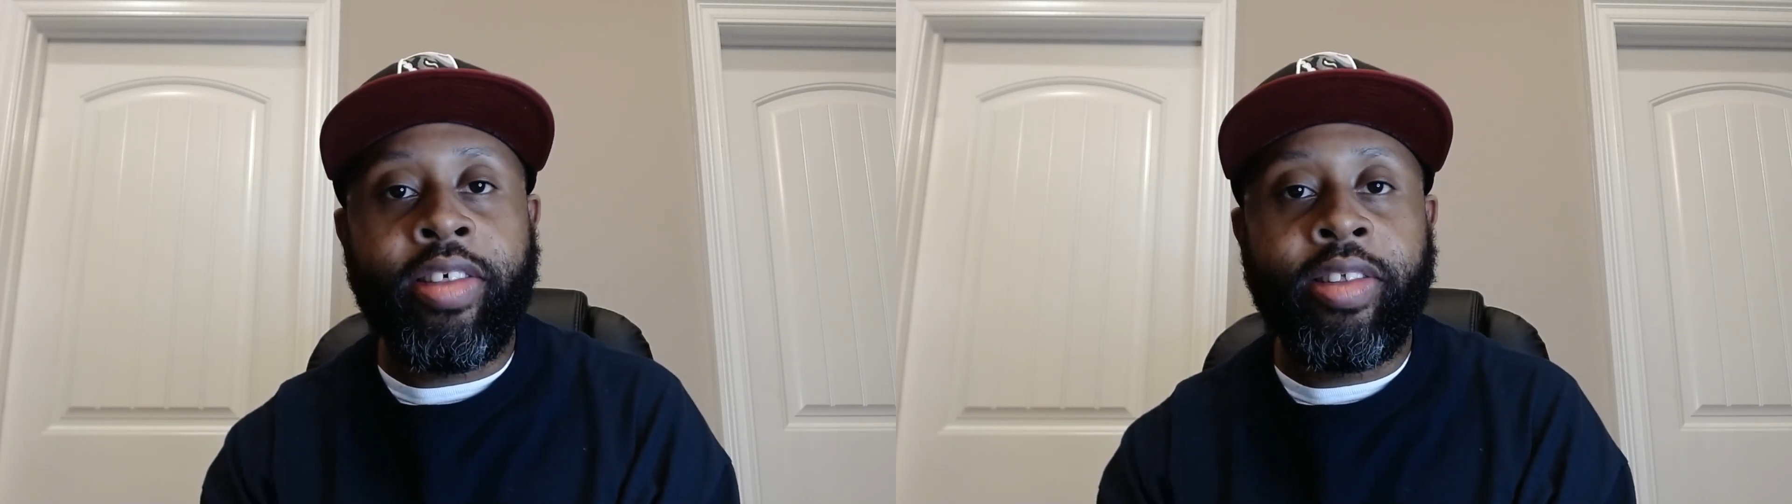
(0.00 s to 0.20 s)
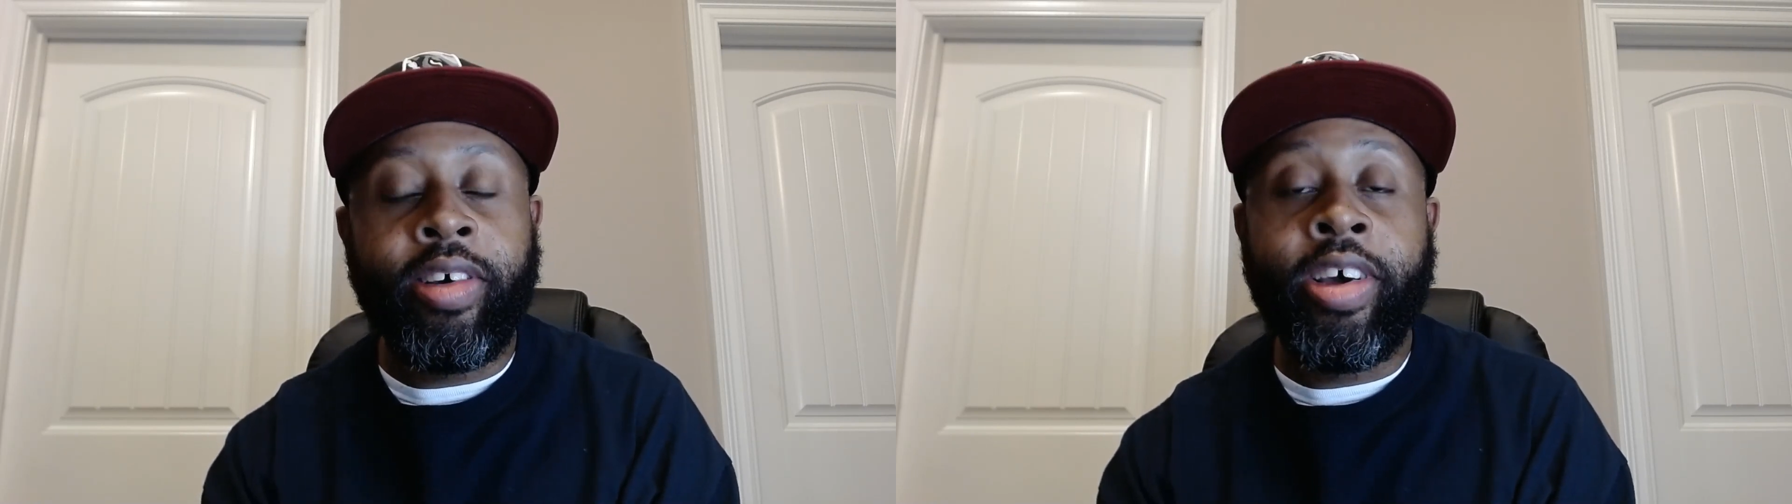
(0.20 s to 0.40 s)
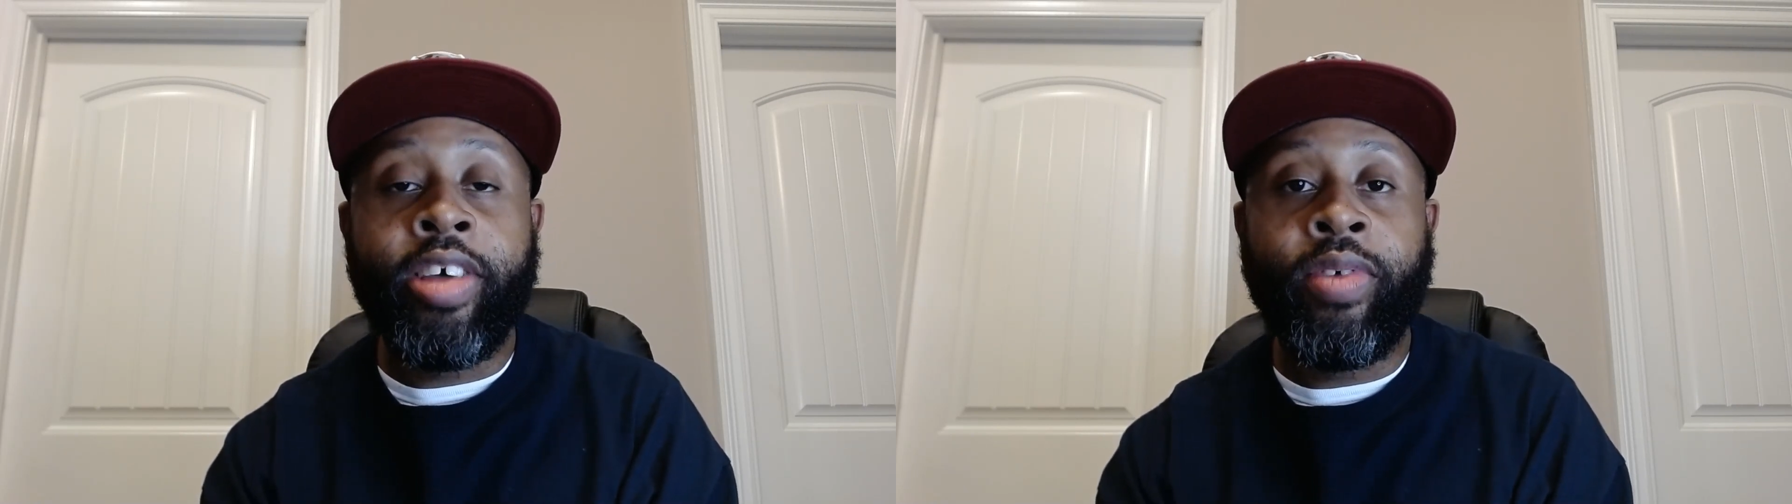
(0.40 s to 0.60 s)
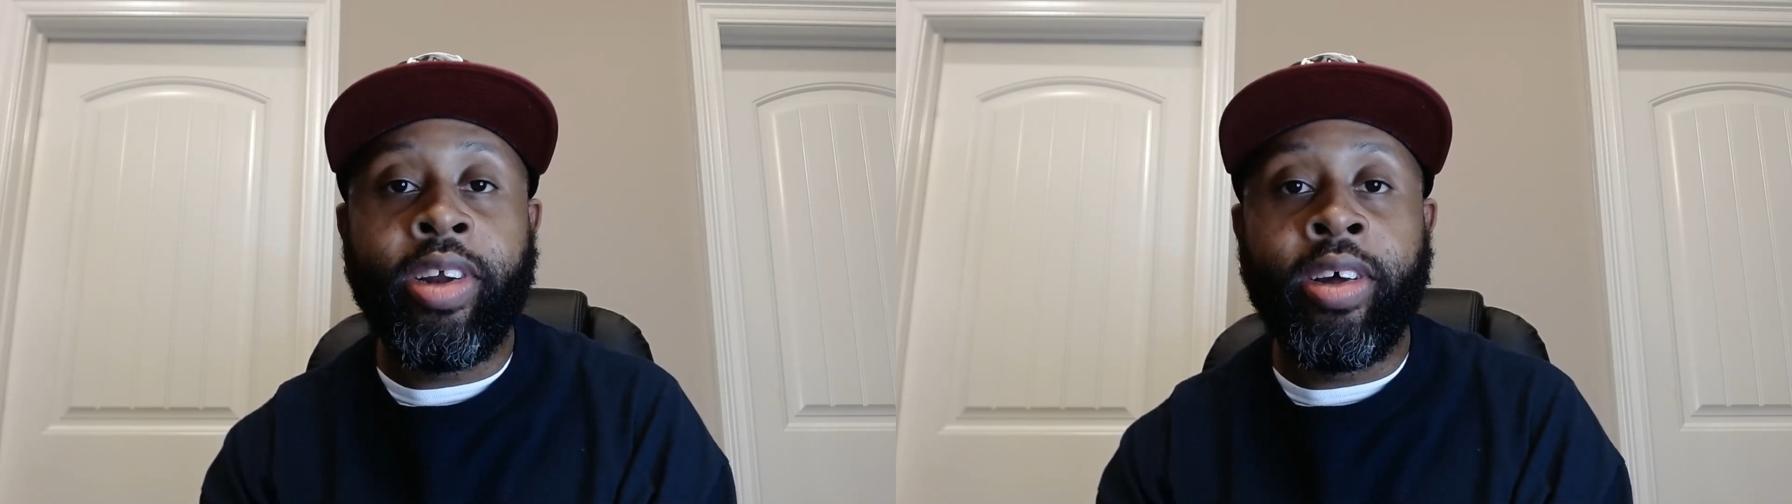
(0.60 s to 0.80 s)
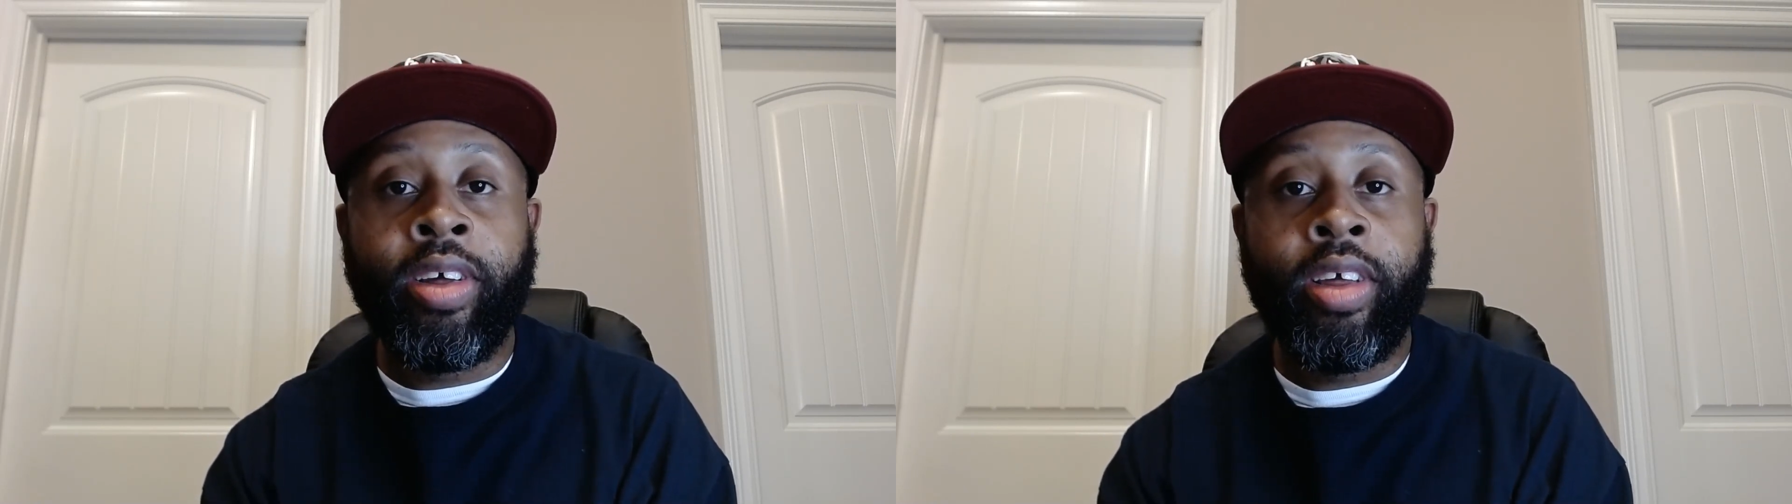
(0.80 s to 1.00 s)
does with a,
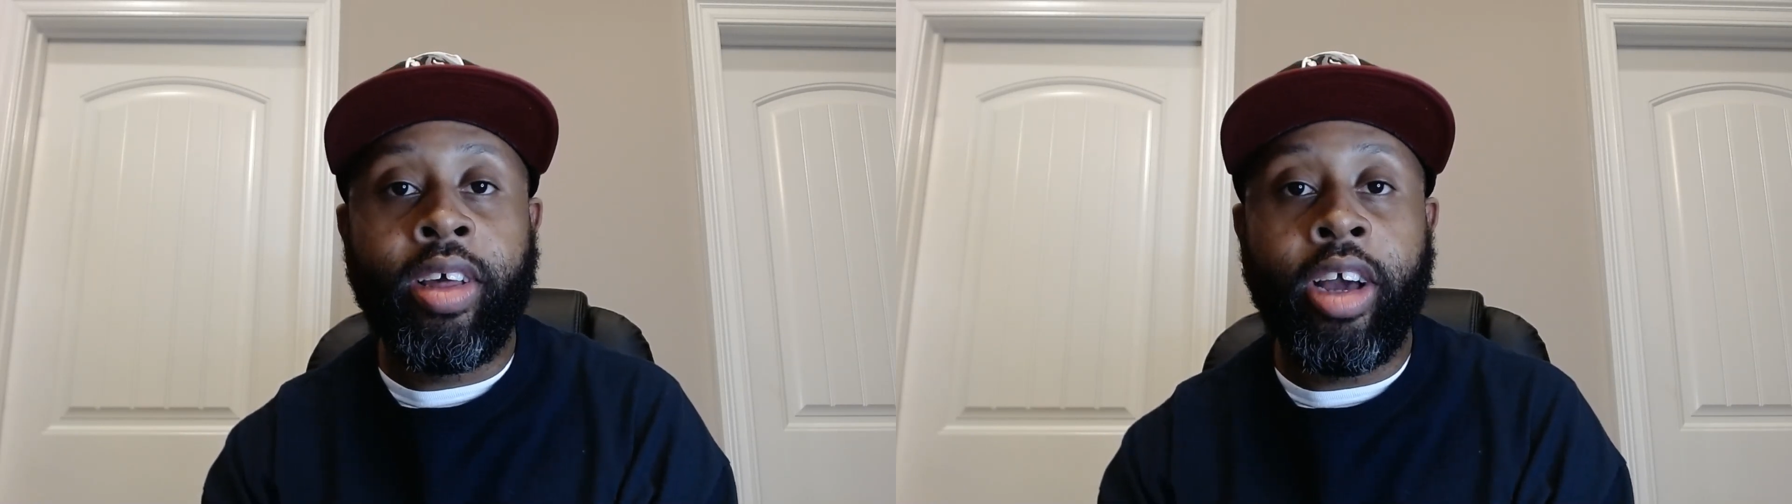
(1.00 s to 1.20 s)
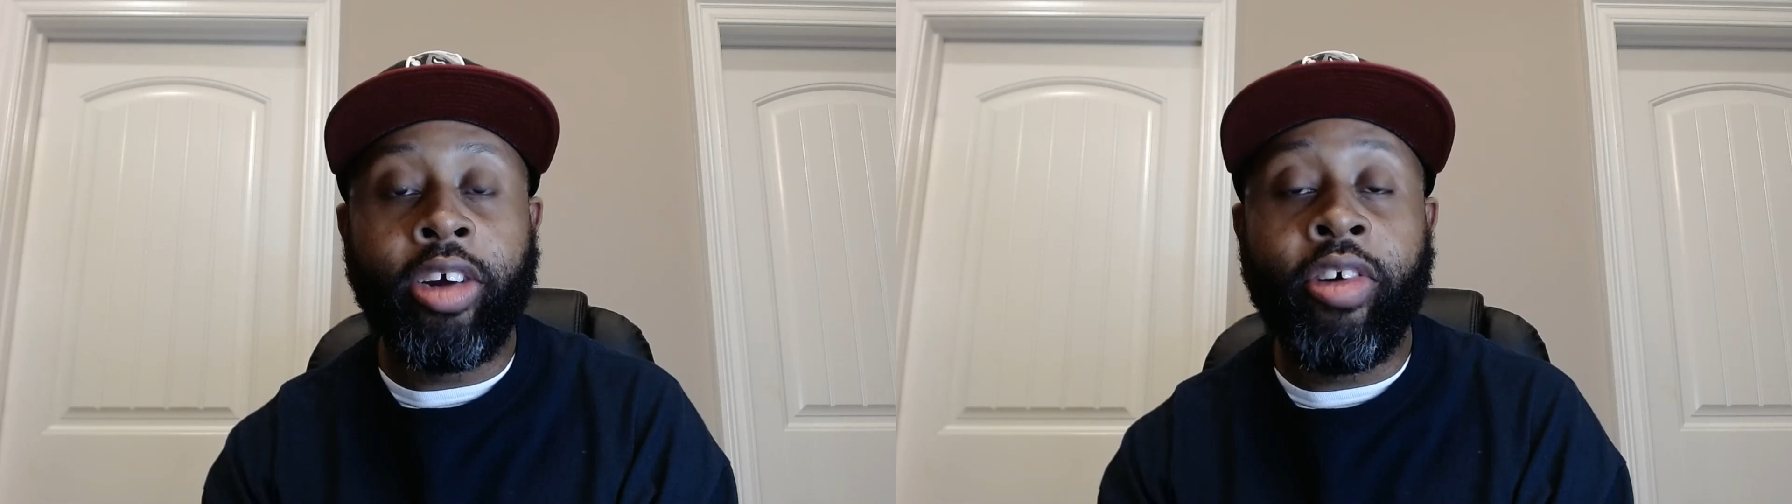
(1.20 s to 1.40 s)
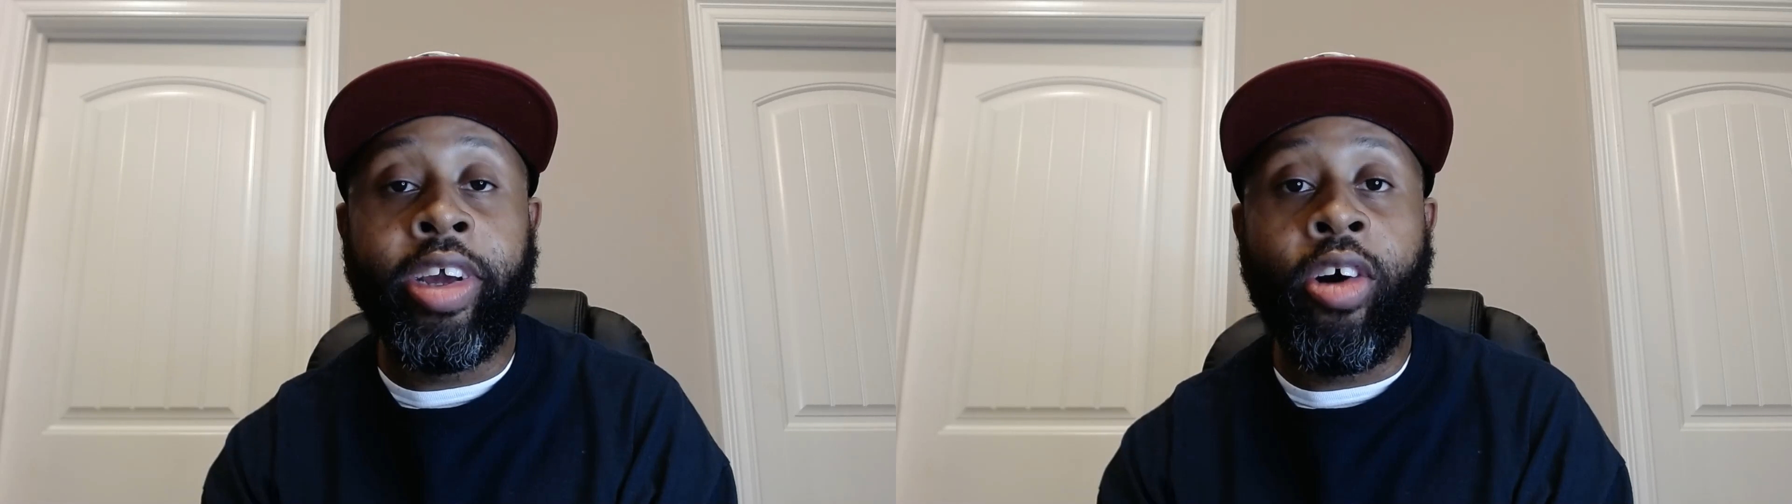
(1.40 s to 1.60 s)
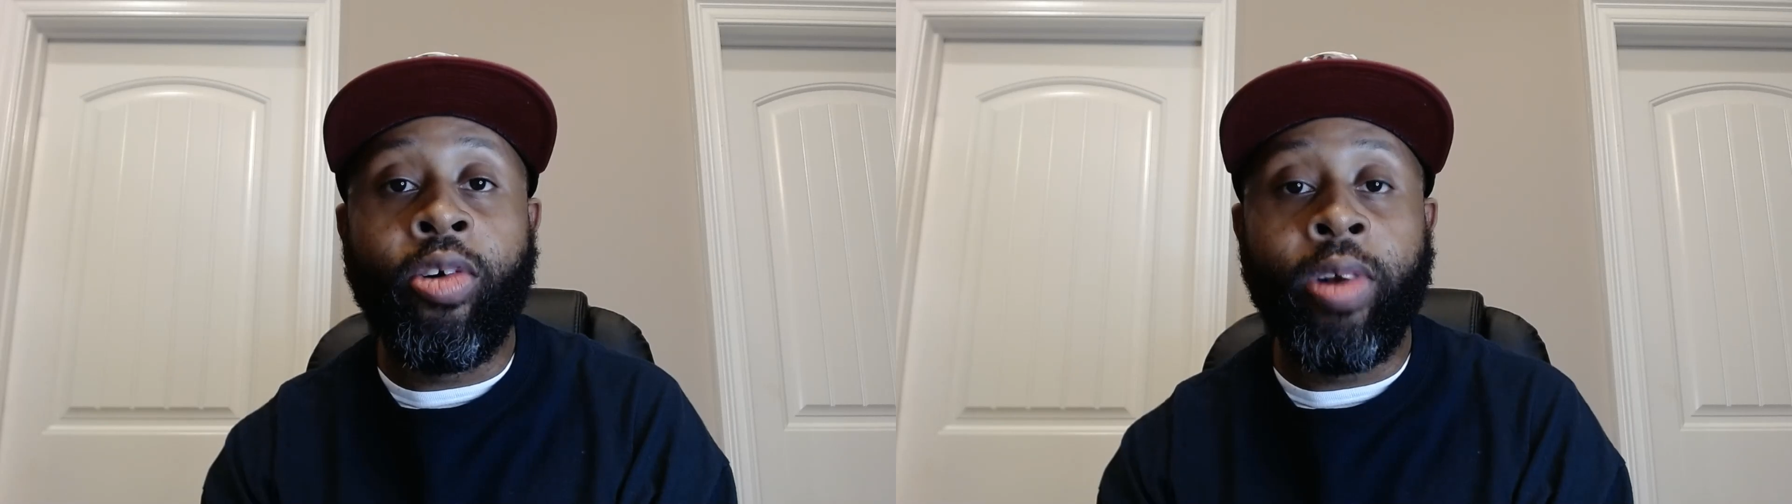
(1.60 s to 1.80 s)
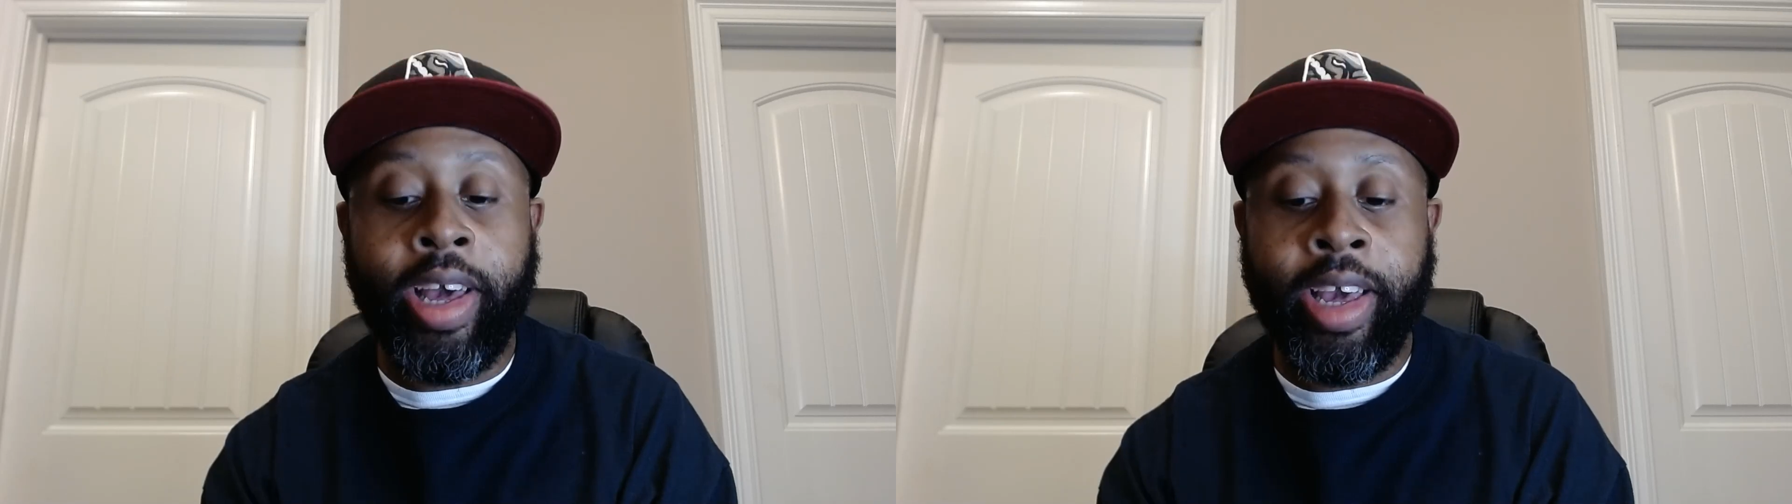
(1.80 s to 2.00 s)
a great O line.